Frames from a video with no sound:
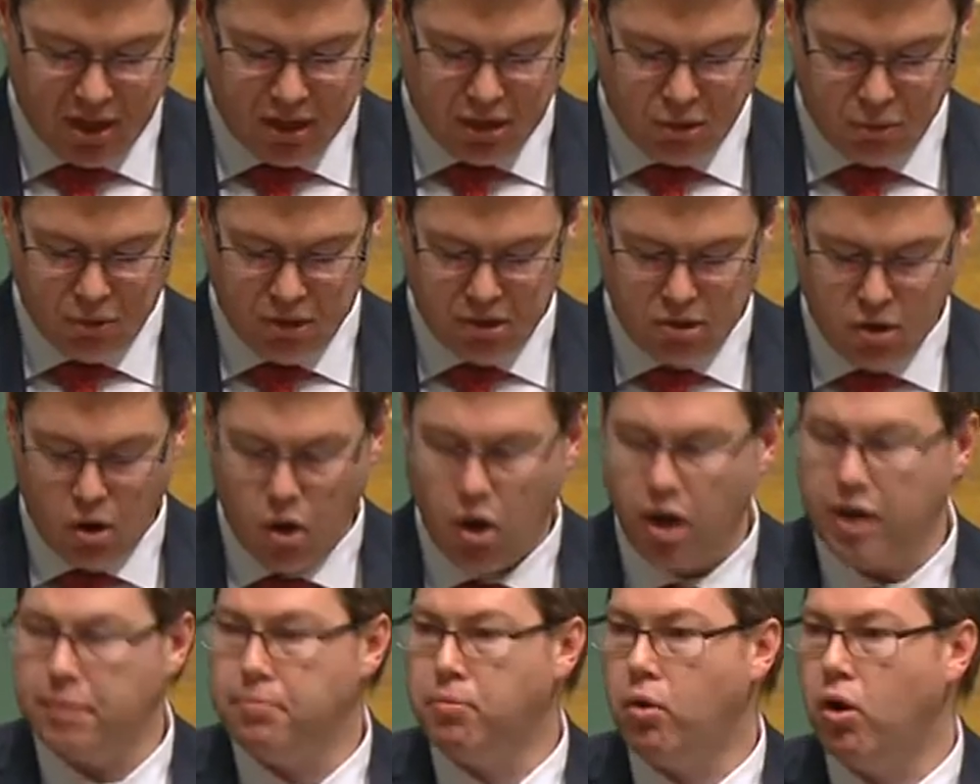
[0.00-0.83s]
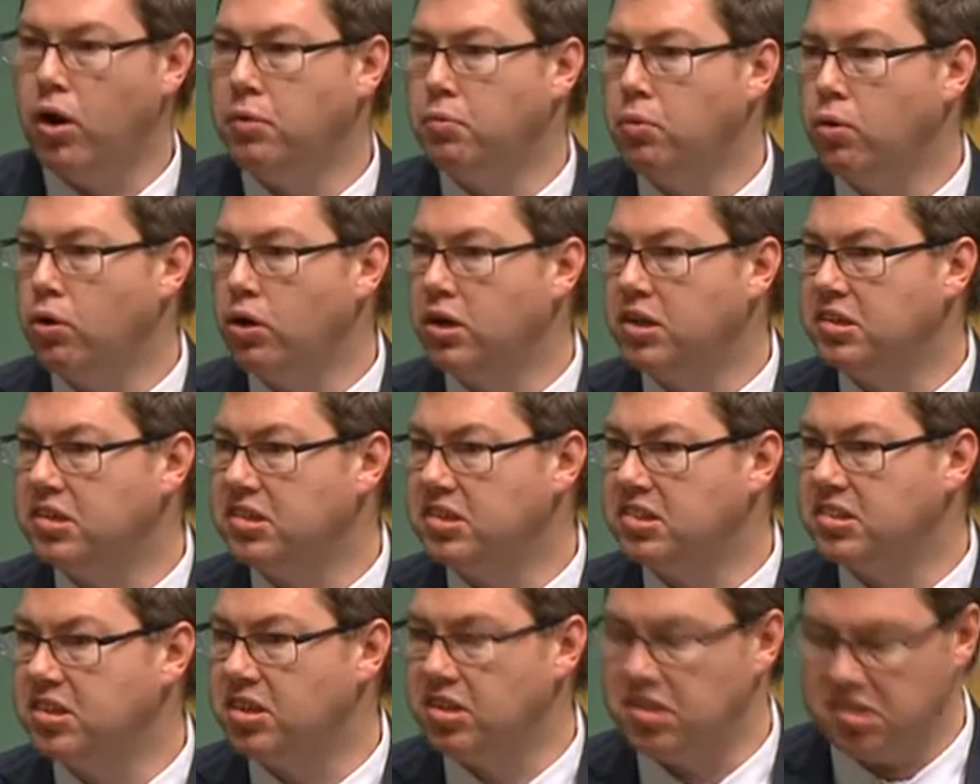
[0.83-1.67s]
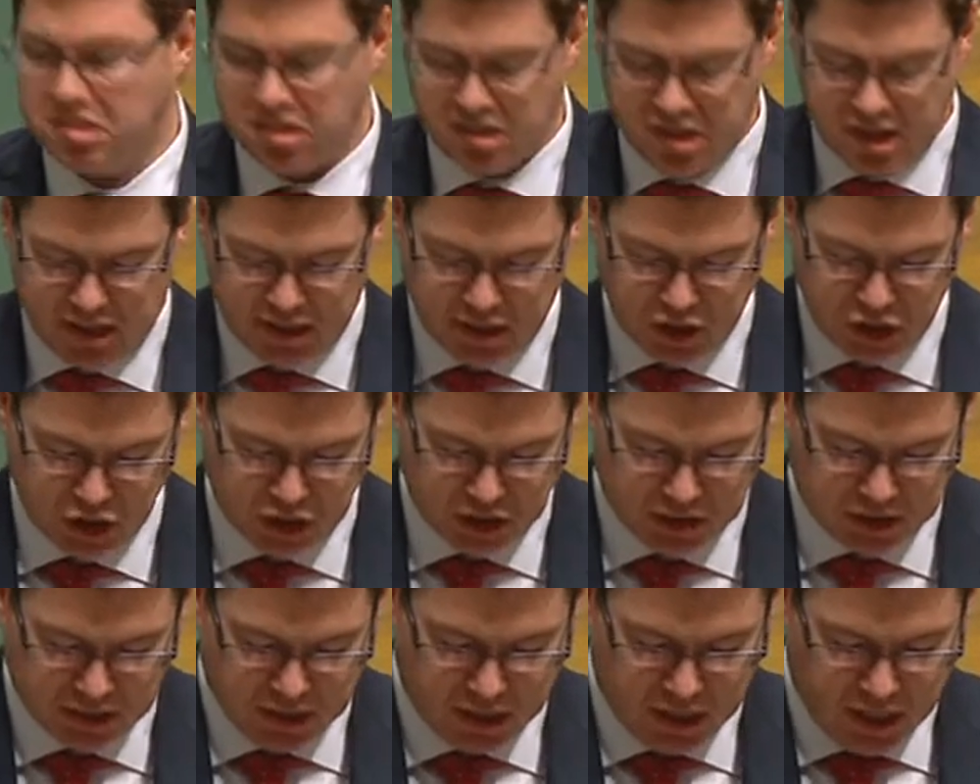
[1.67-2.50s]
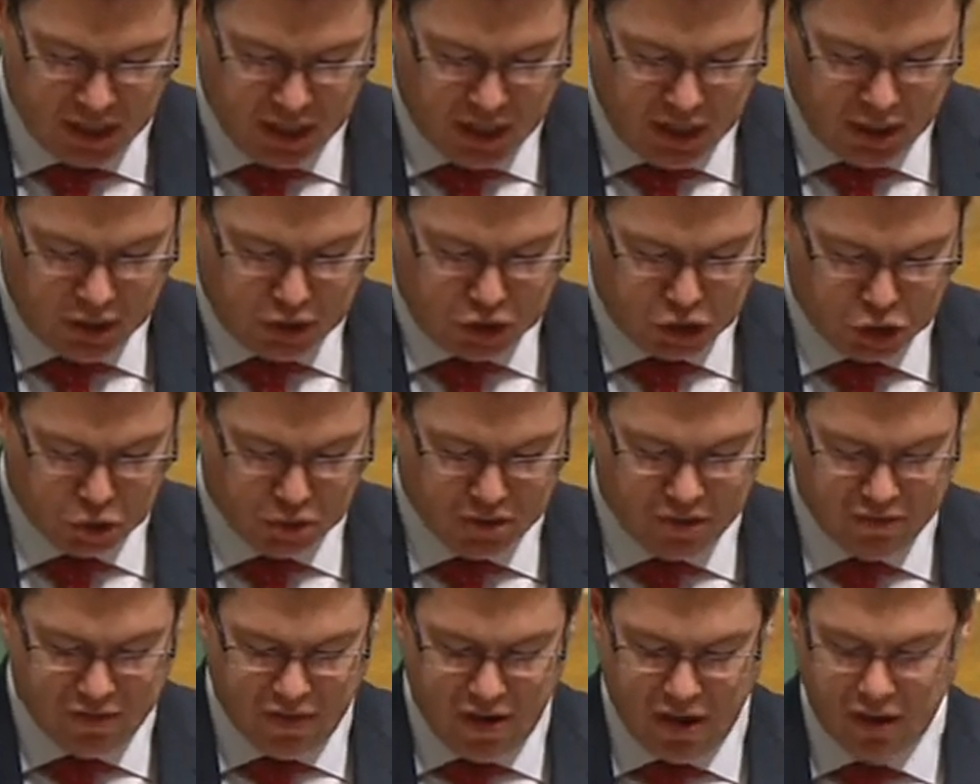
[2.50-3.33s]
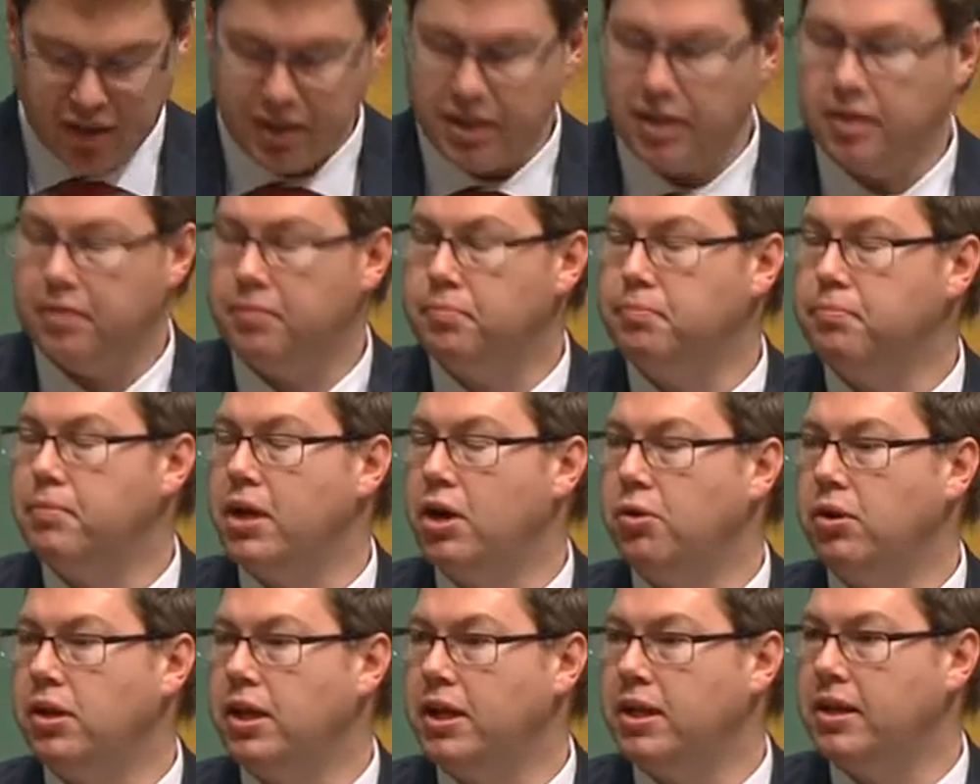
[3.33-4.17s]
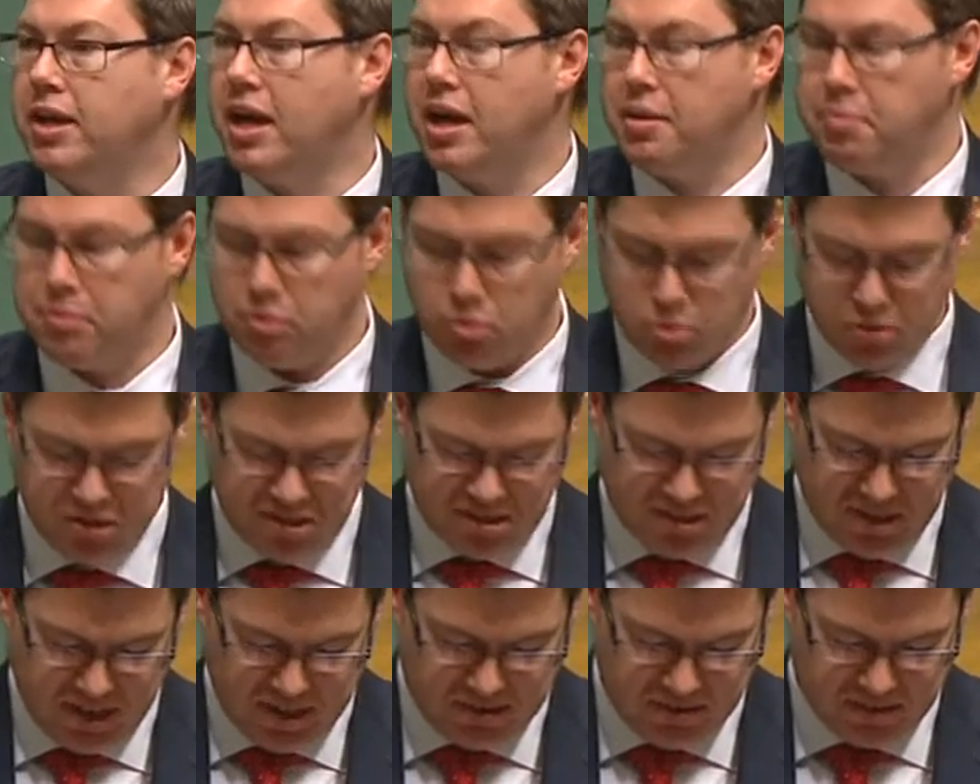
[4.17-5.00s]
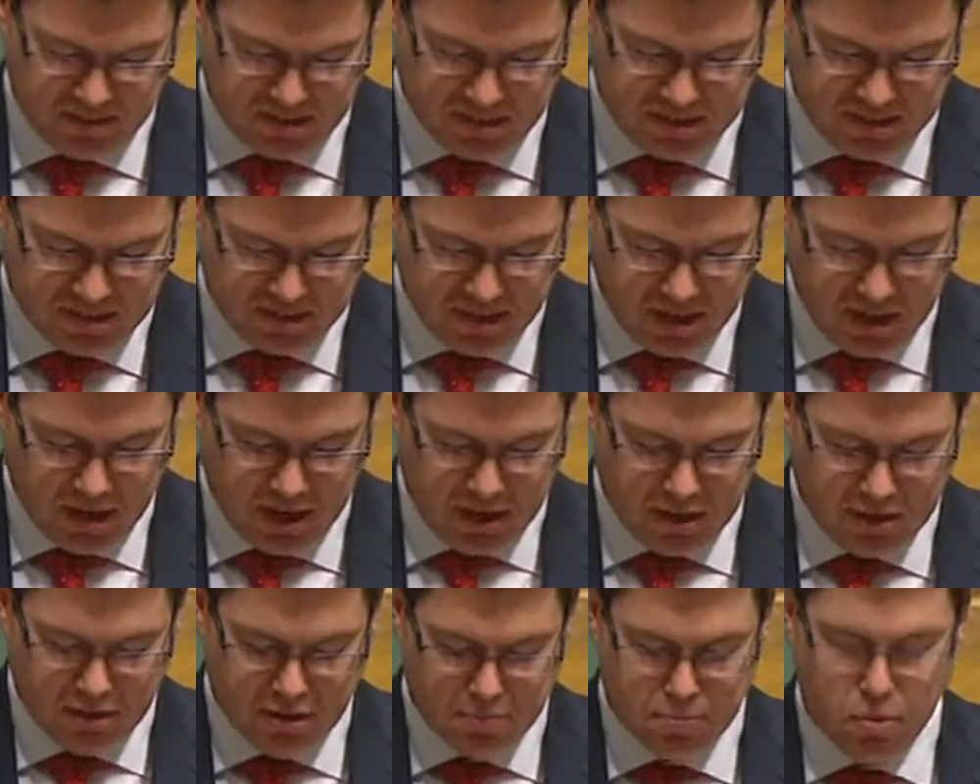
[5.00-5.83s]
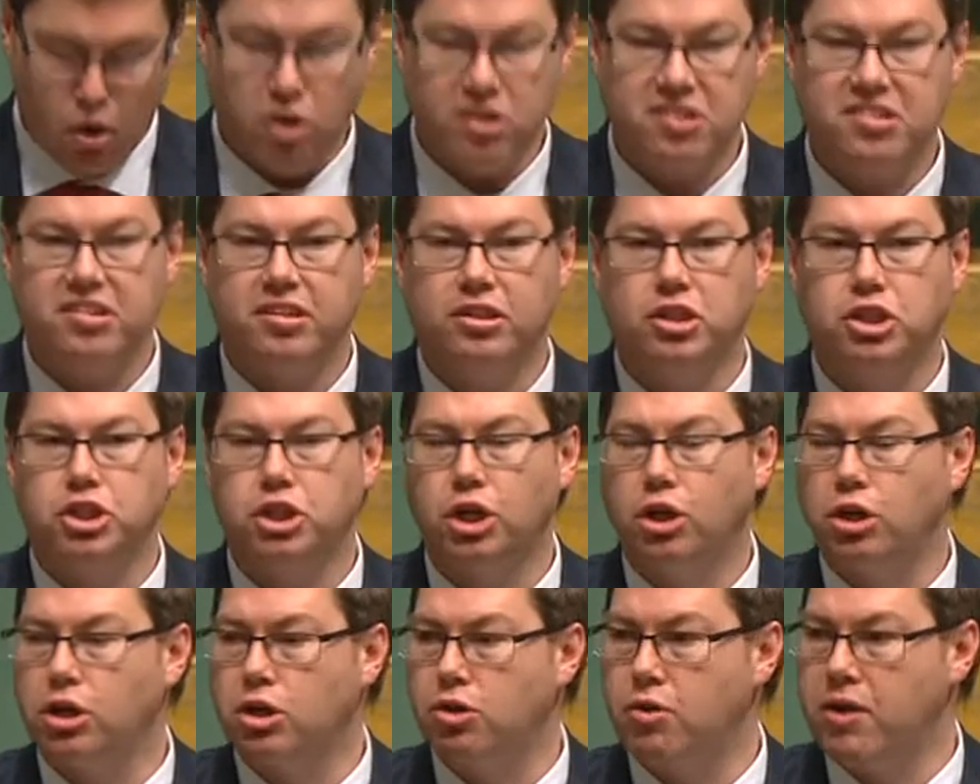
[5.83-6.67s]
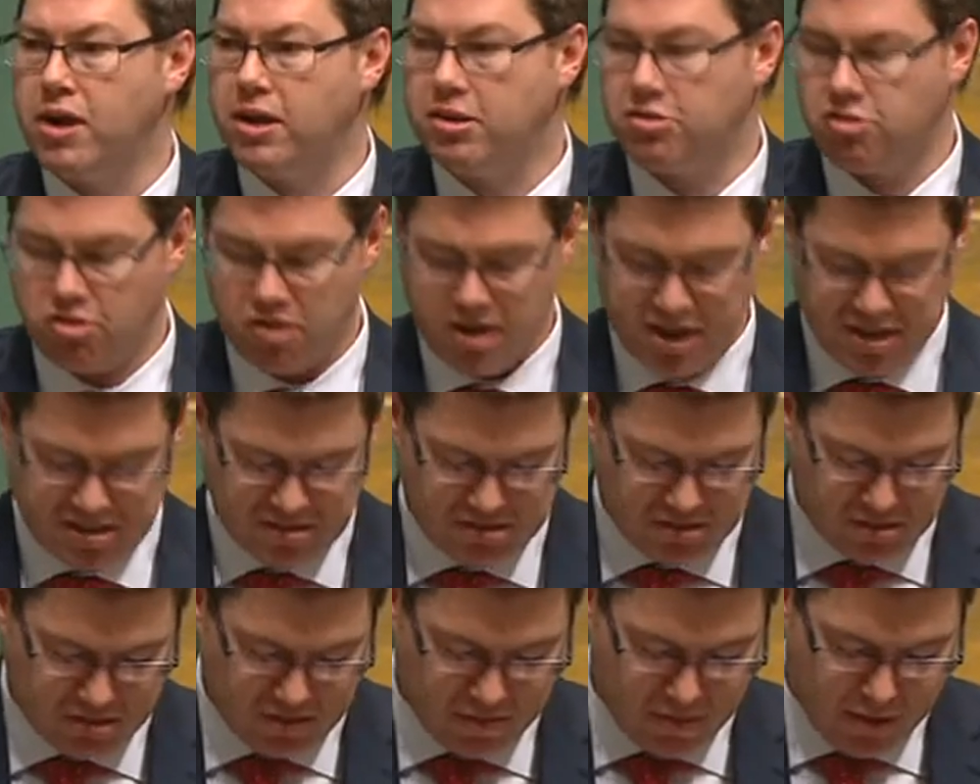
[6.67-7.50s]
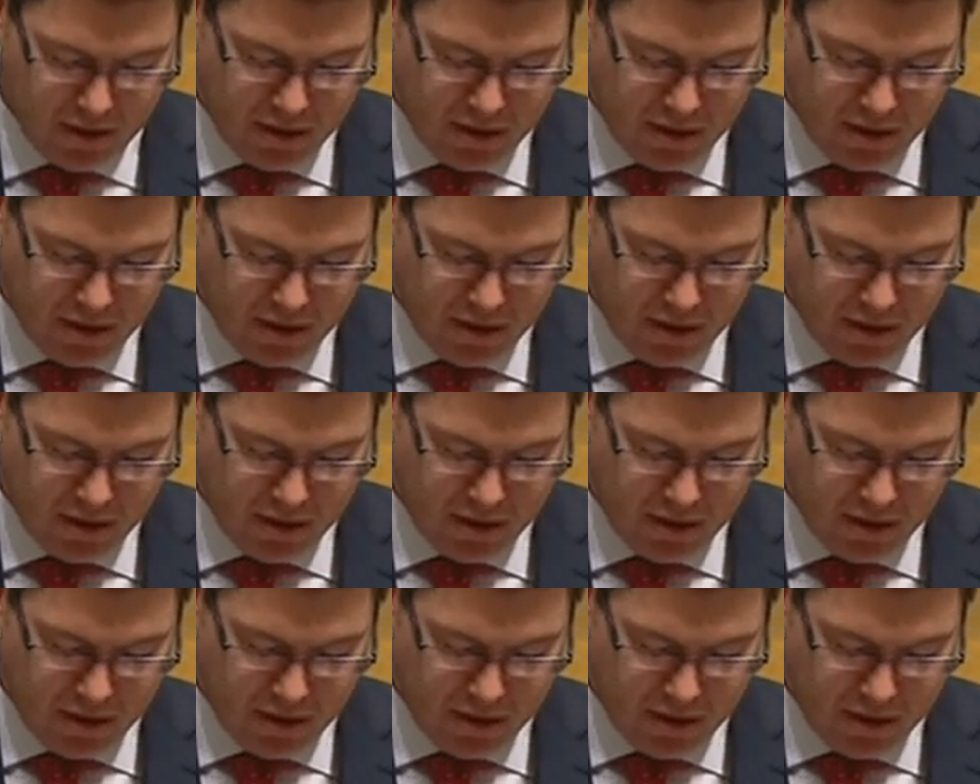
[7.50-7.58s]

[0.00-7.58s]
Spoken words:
the Retired Mine Workers Association, Sugar Valley and Maryland Neighbourhood Centres, the Morisset Showground Trust,